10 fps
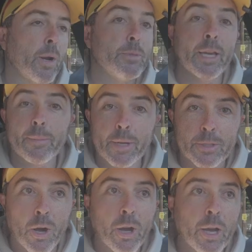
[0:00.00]
I'm taking my
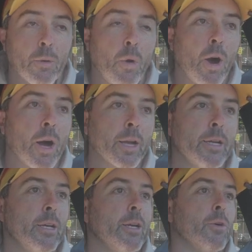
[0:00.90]
dog on a walk,
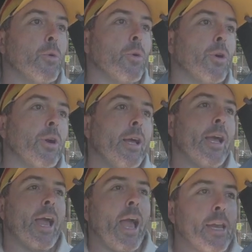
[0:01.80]
or
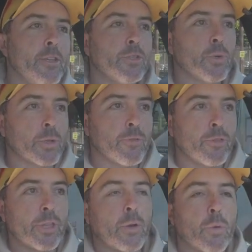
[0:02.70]
any sort of
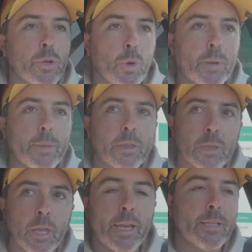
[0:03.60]
thing where you want to be
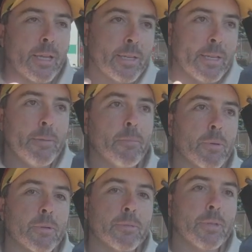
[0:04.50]
light and
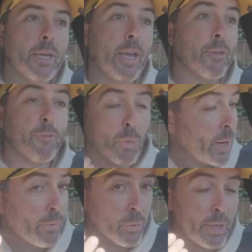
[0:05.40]
nimble, and for
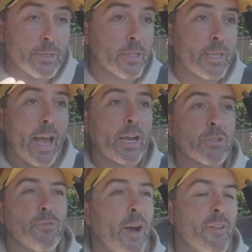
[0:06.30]
whatever reason, the
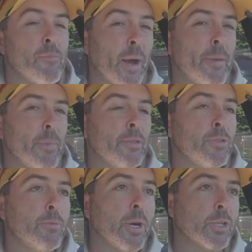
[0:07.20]
Action 5 might be
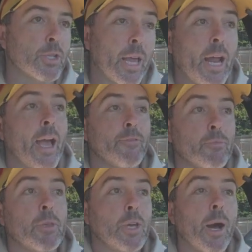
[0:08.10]
too much. And I've
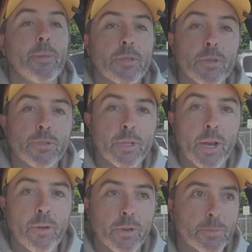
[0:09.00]
come into those
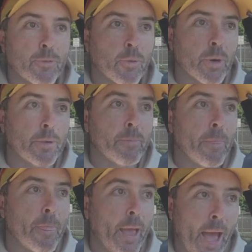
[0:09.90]
scenarios before.
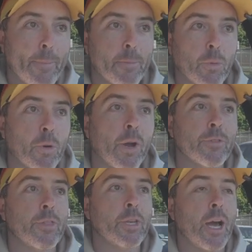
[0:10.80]
They happen more
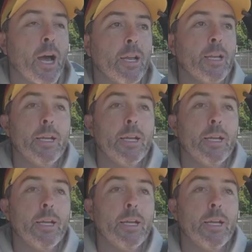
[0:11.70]
often than not.